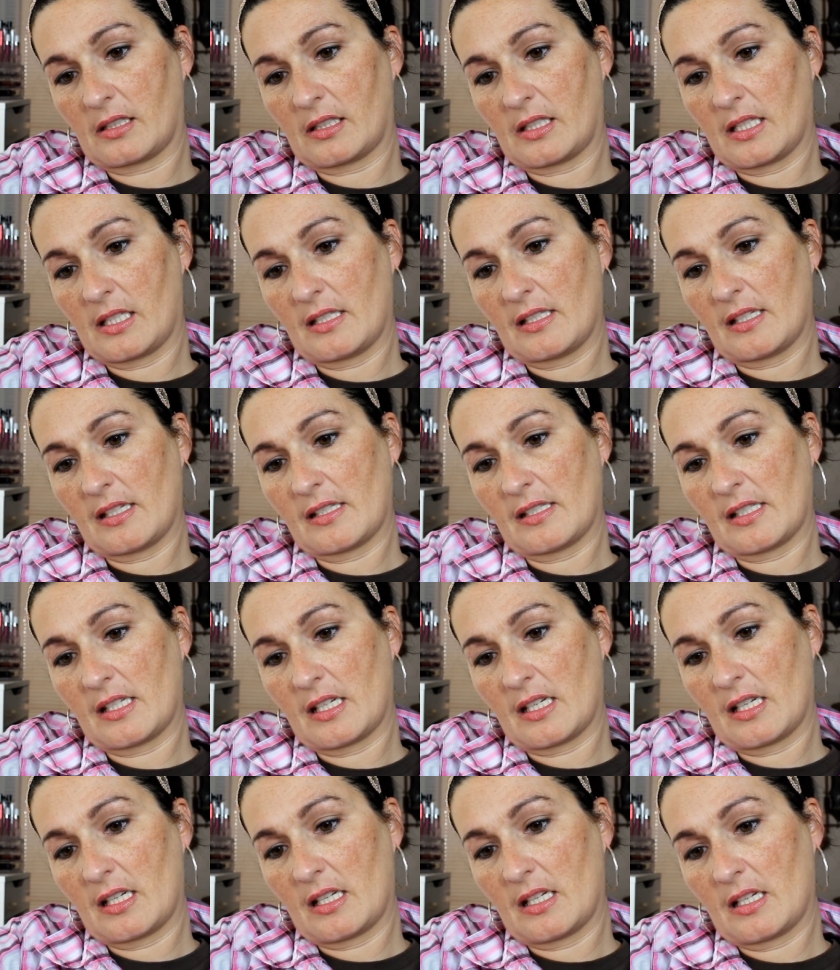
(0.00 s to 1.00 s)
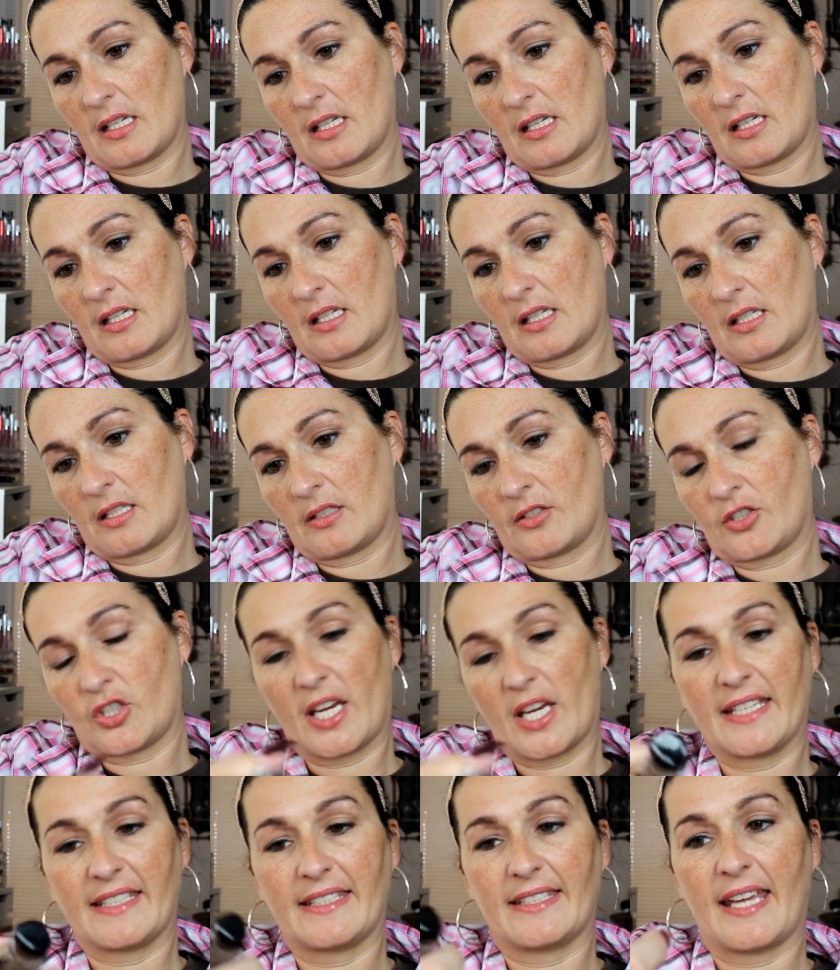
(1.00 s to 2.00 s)
this is in
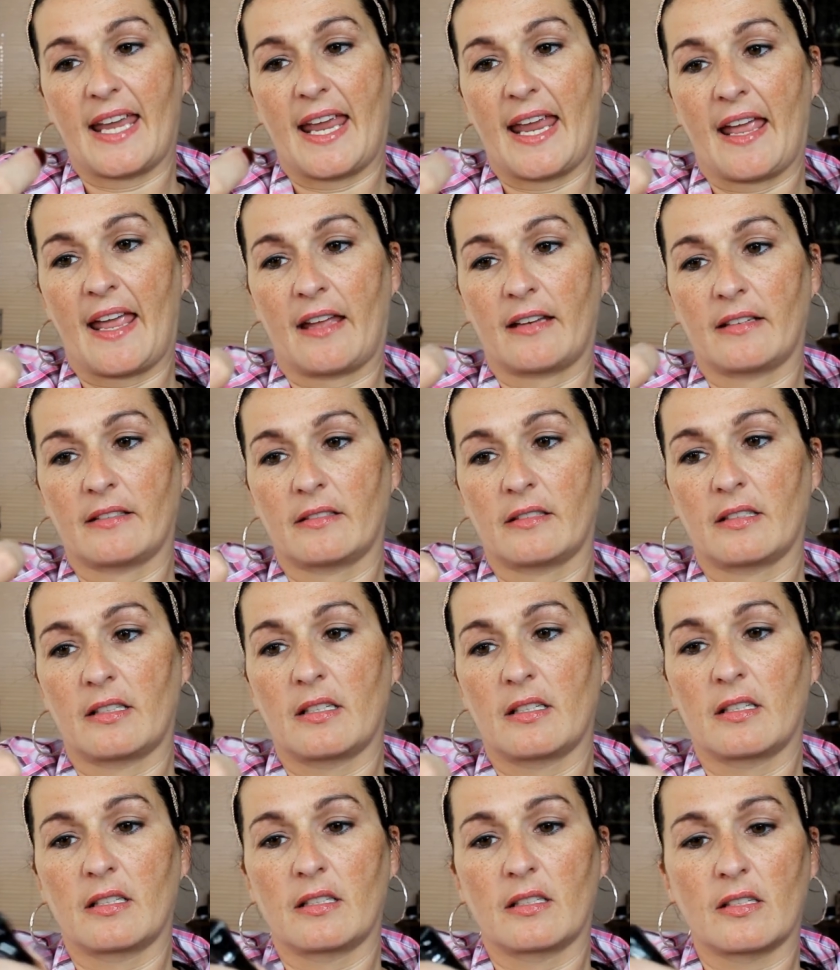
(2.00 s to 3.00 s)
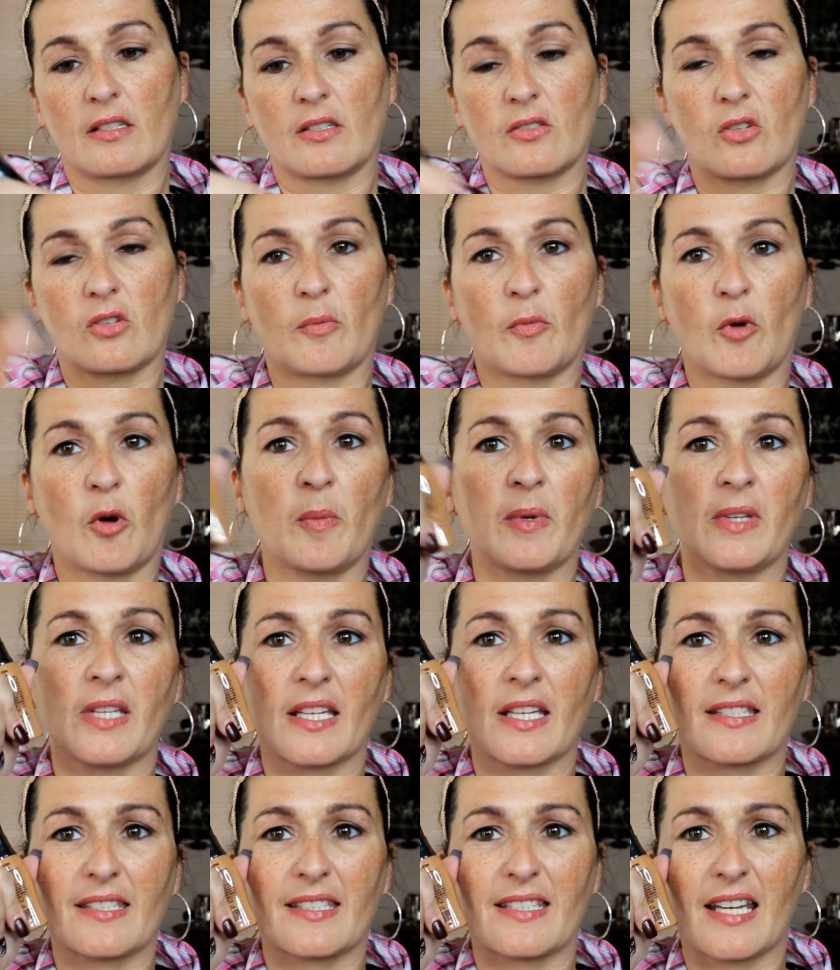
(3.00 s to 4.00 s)
shade tan. So I'm hoping
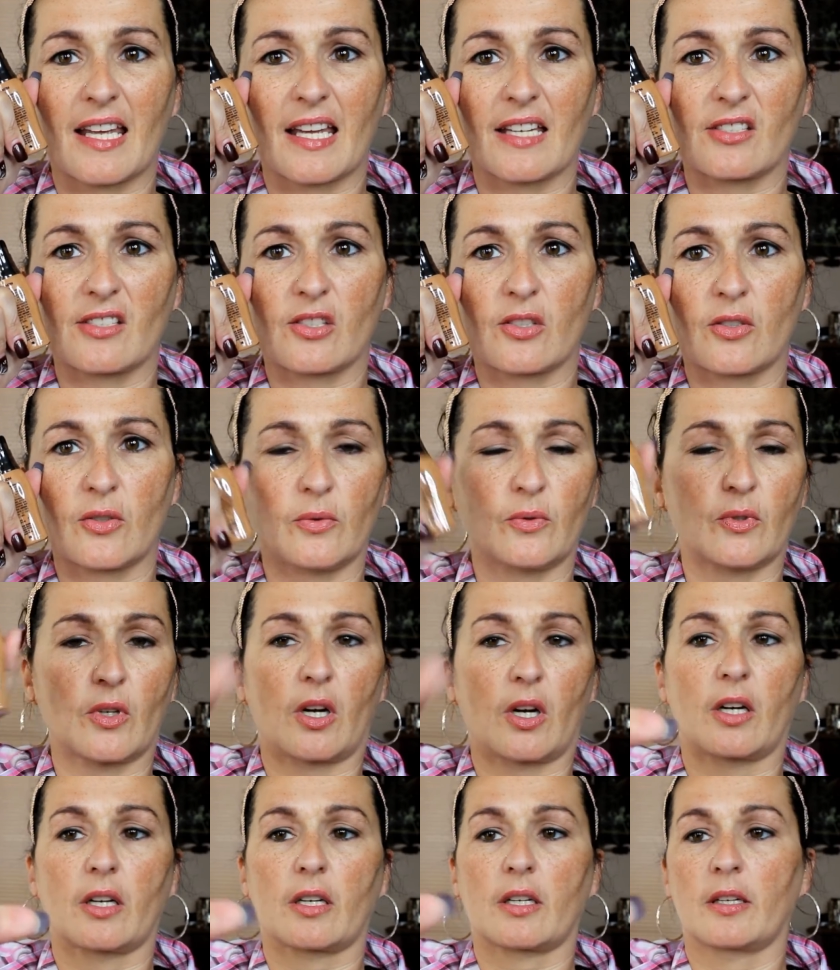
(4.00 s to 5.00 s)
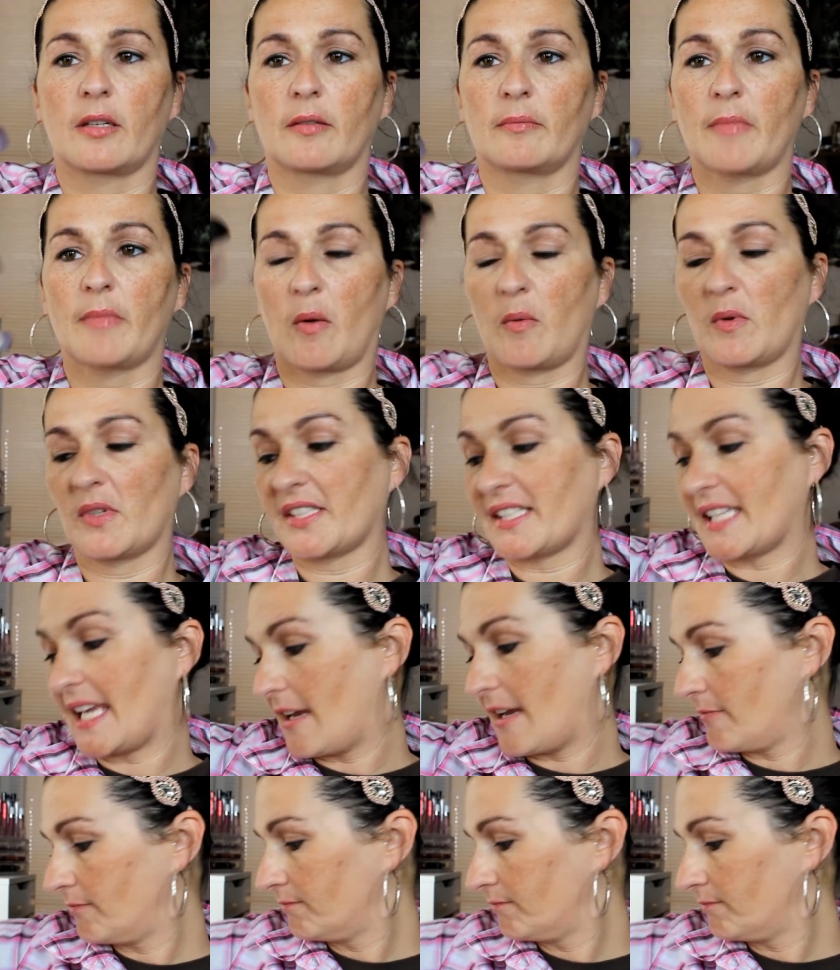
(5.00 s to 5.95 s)
that's not too dark, but we'll see.